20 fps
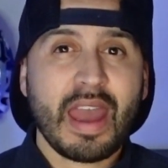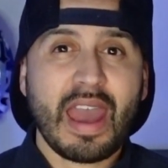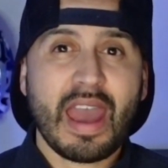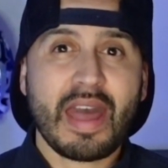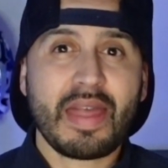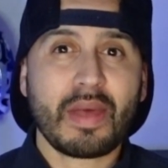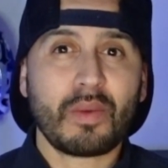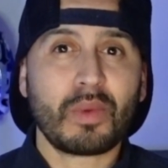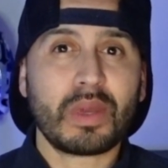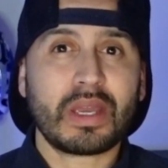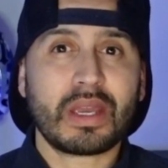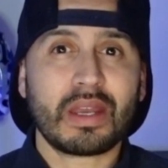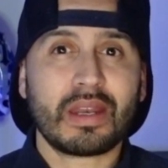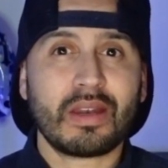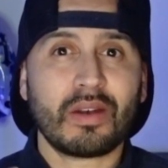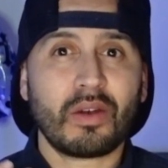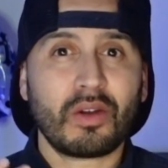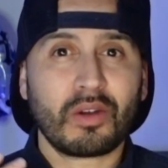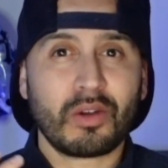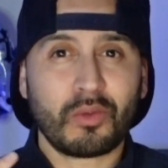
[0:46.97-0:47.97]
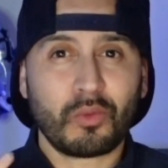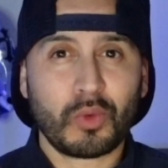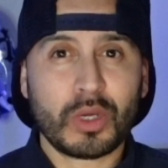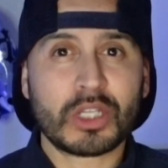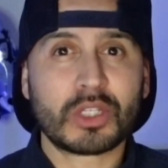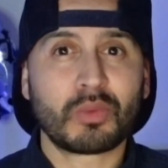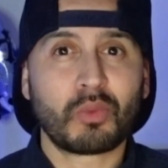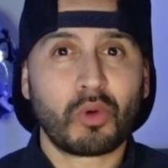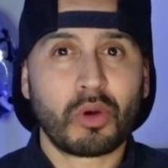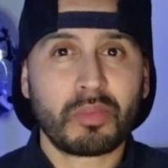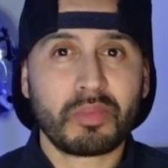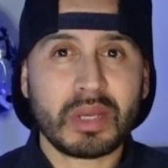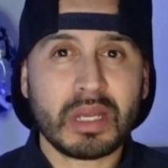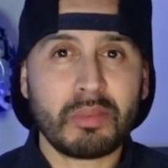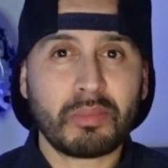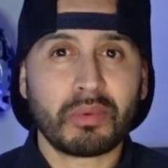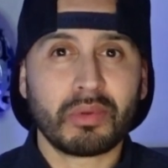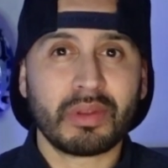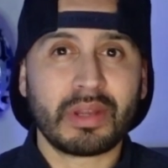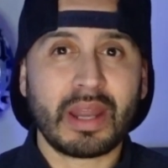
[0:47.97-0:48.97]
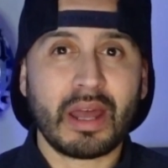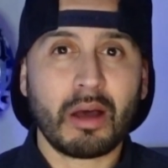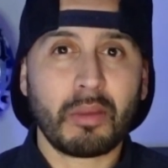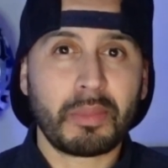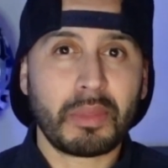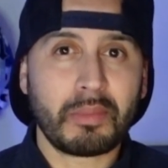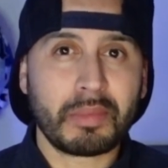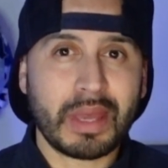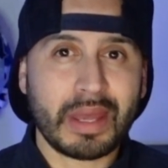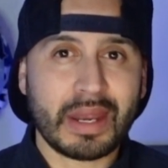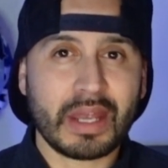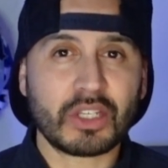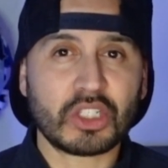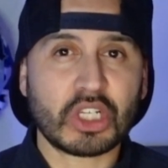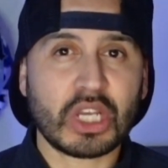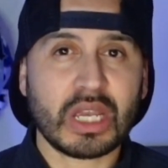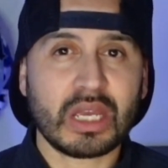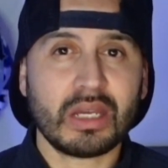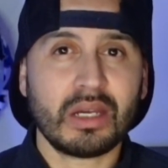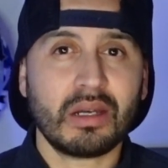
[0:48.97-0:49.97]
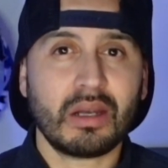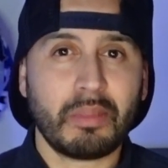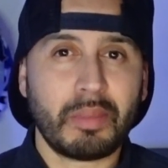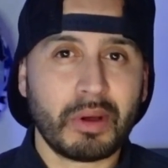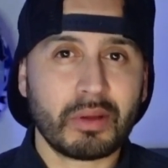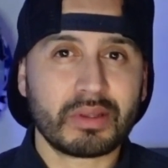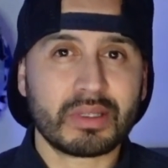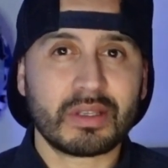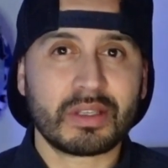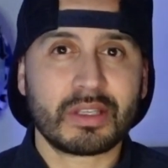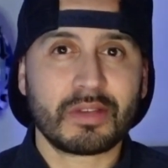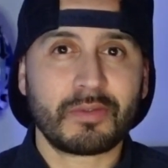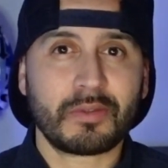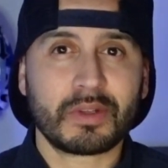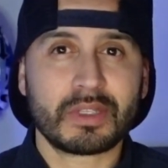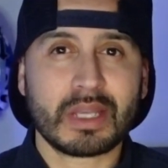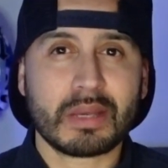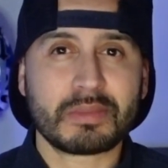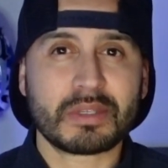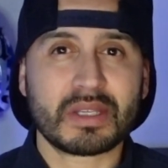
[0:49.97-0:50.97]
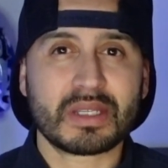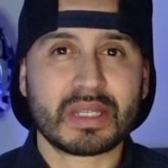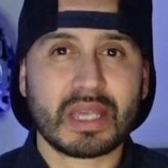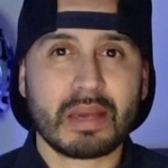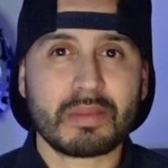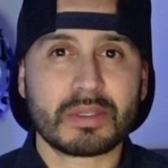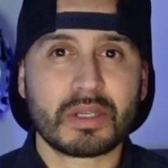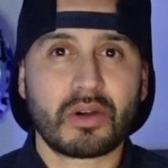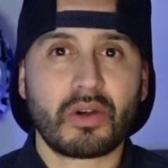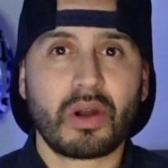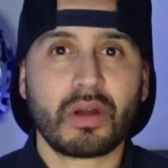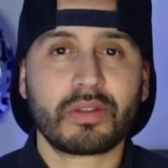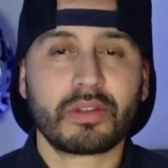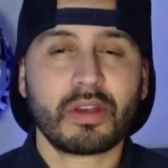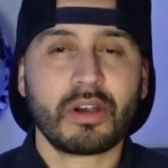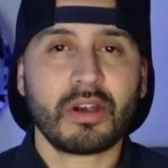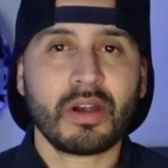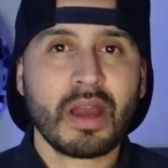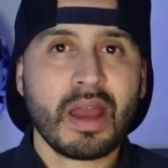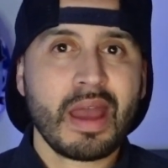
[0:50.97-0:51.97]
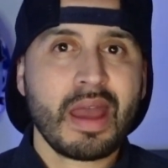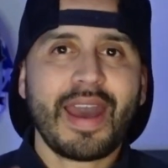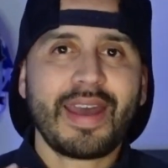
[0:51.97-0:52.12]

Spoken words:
and that we can reach more people and help them get educated about the different types of scams that are out there.